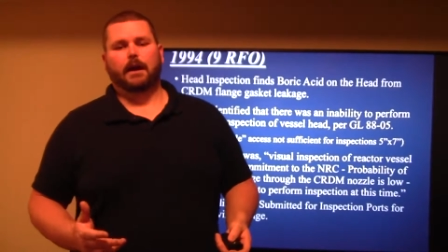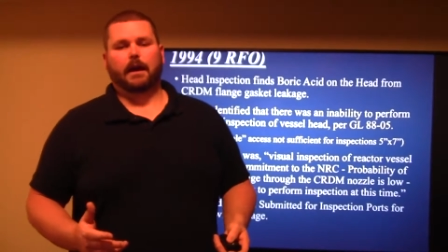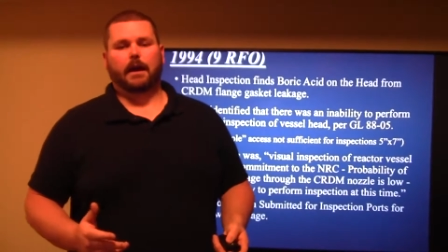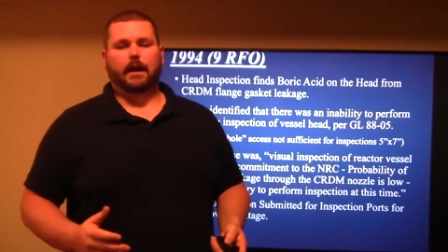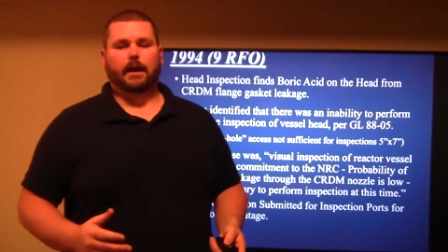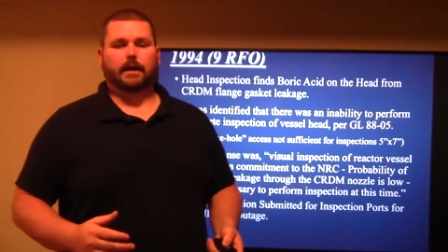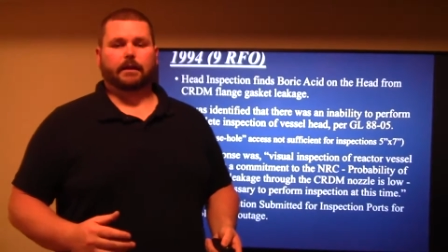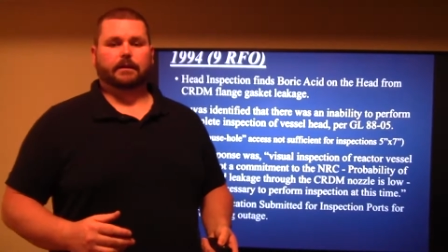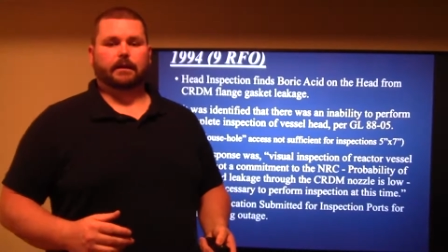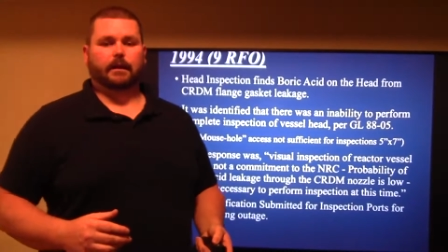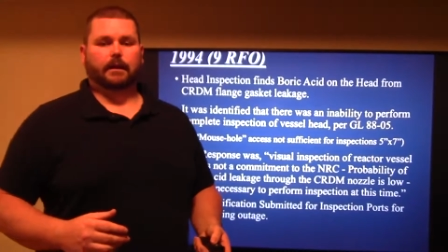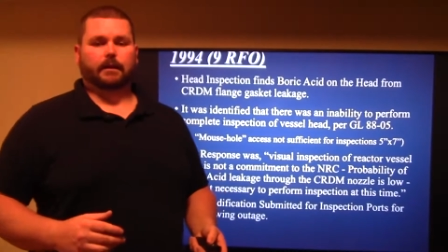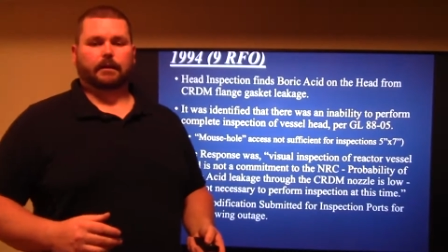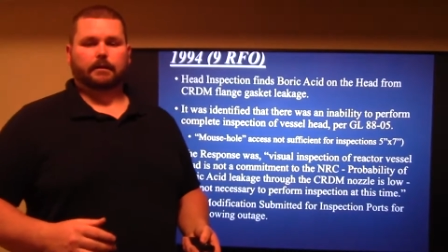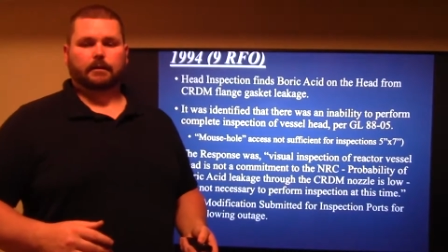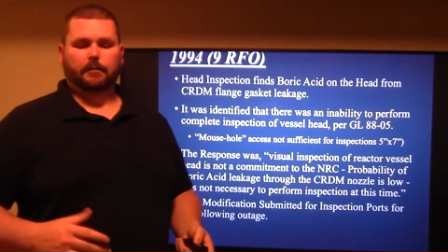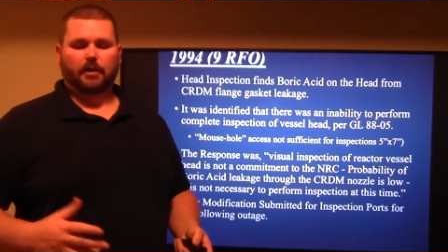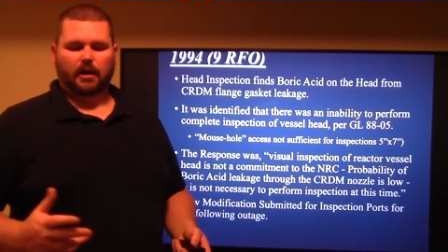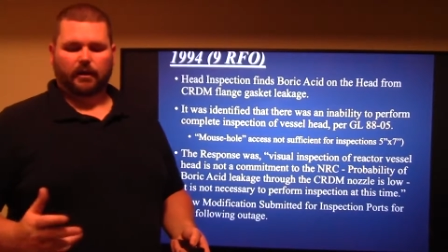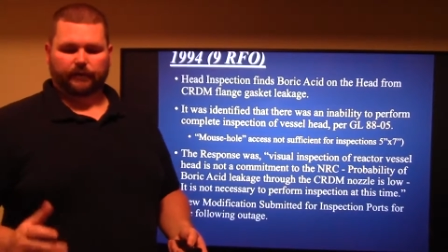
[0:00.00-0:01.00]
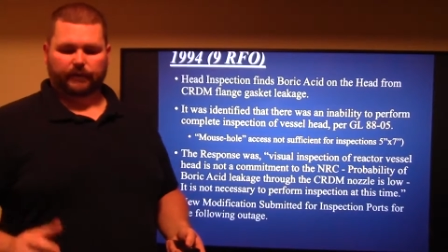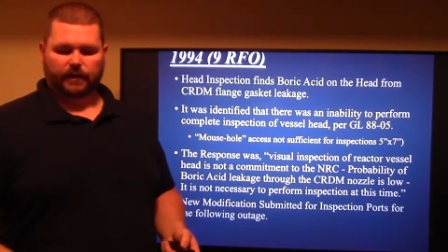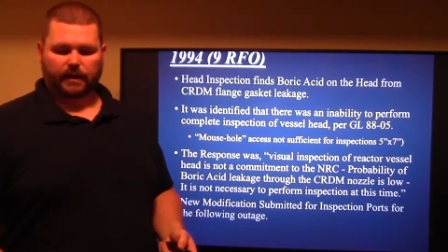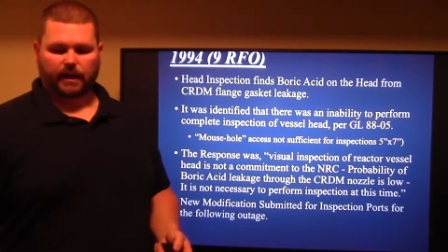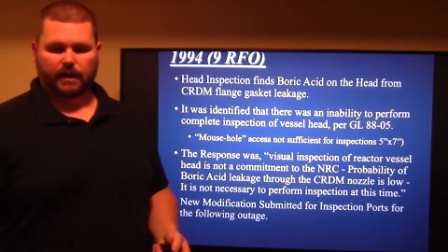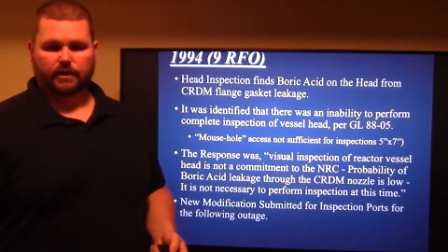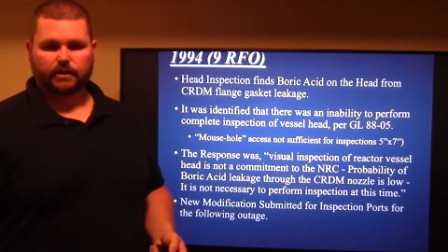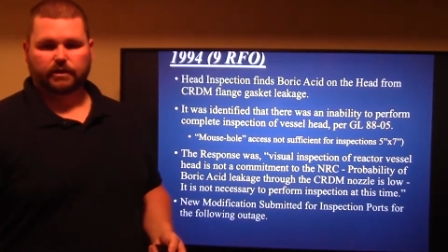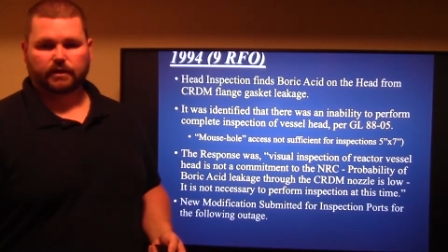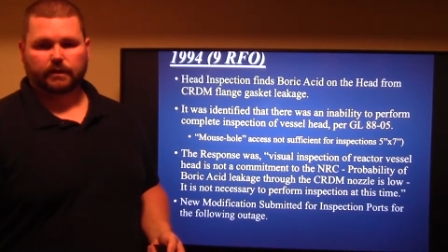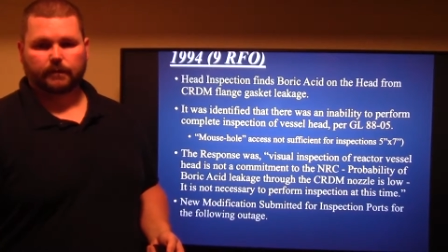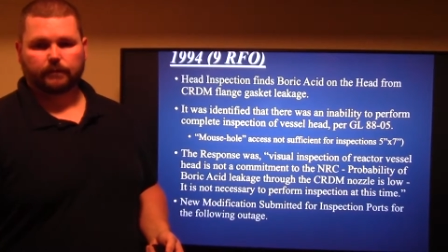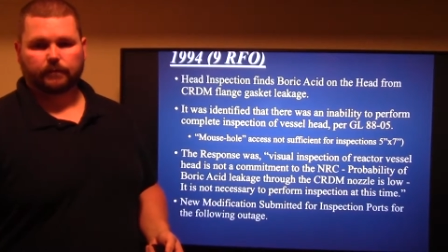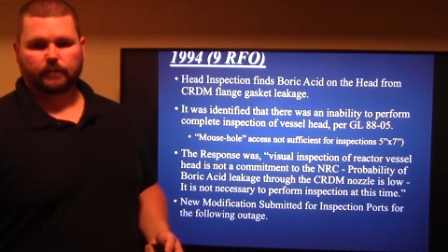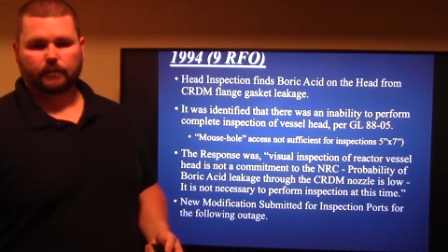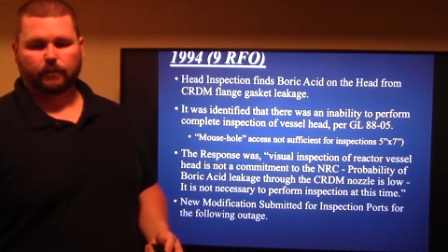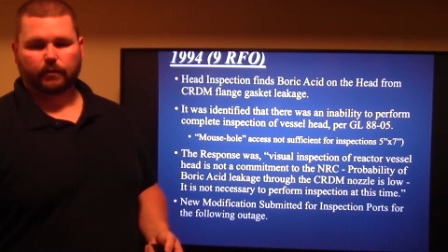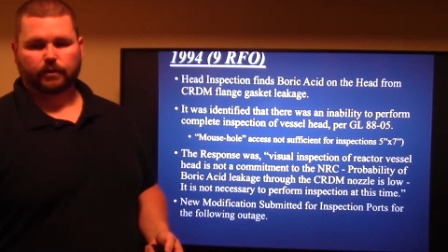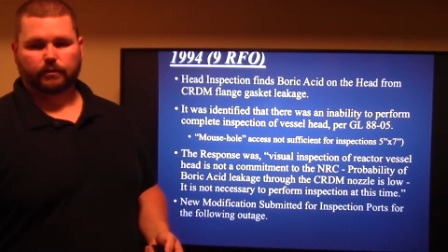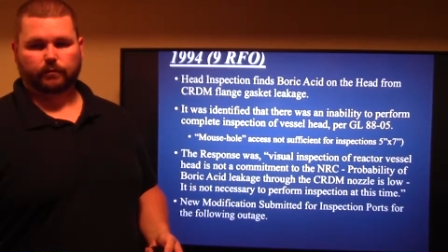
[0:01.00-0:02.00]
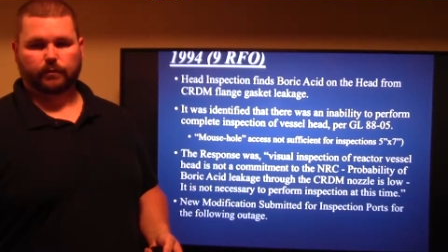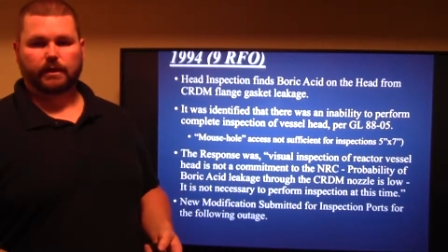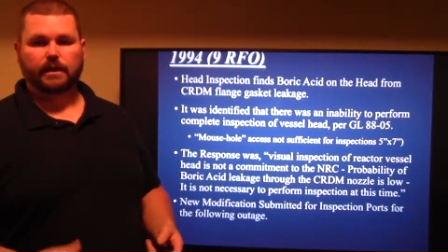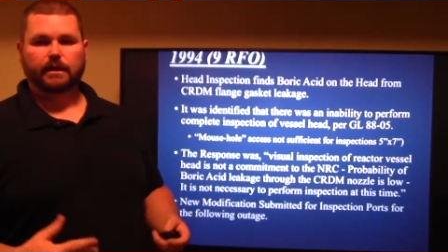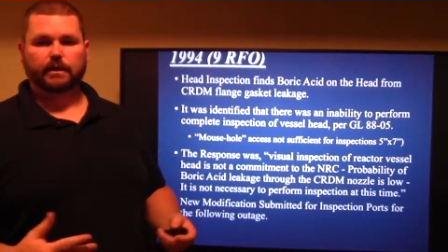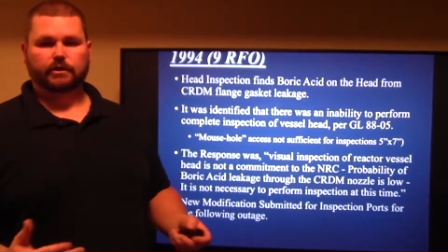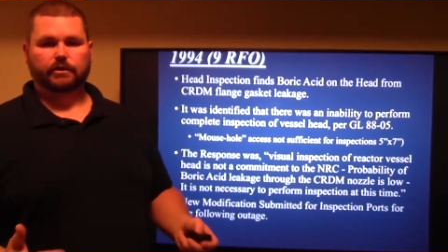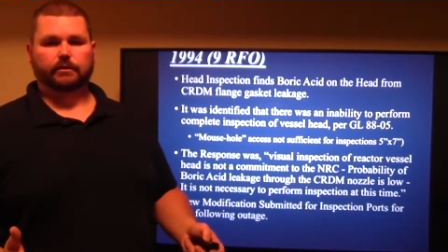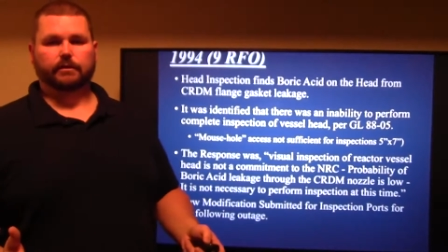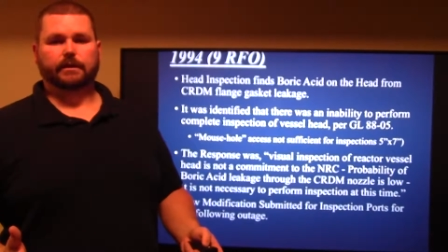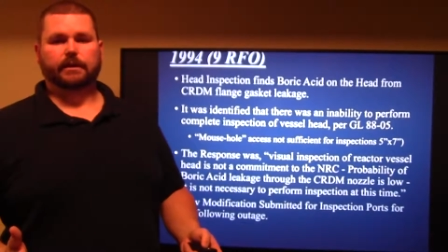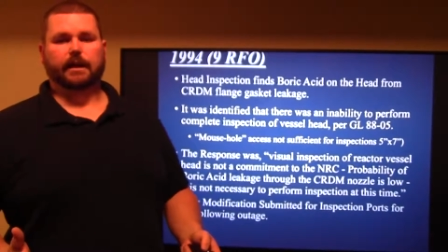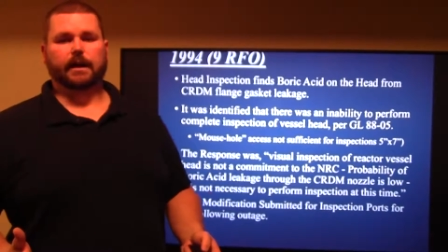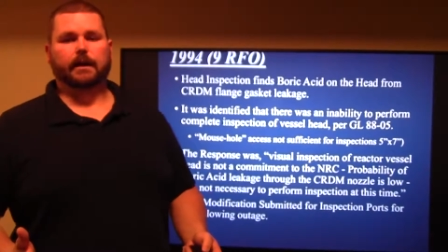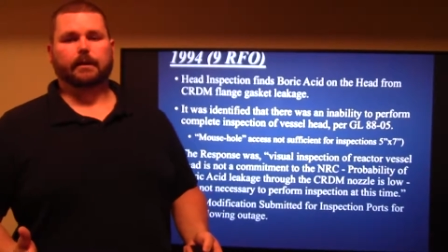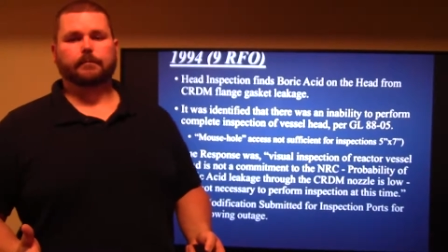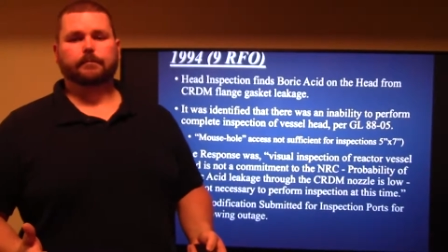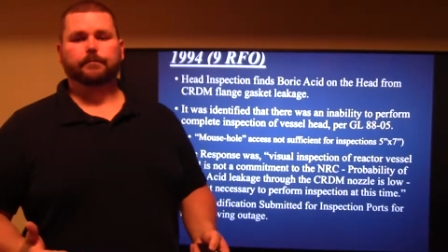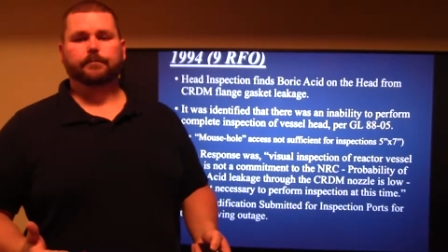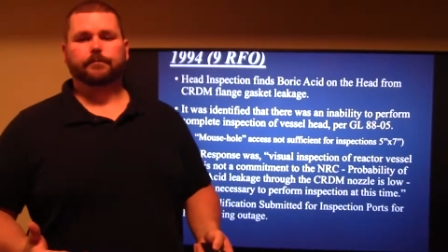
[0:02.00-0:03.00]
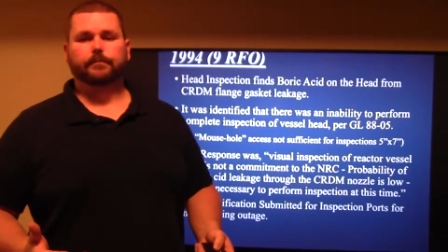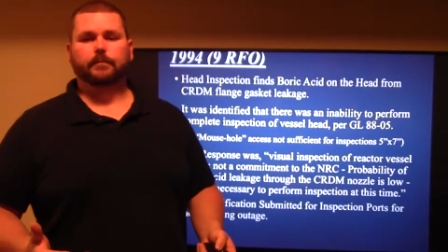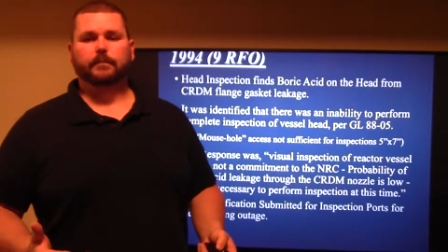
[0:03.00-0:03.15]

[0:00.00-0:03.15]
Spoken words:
And the modification was reissued again,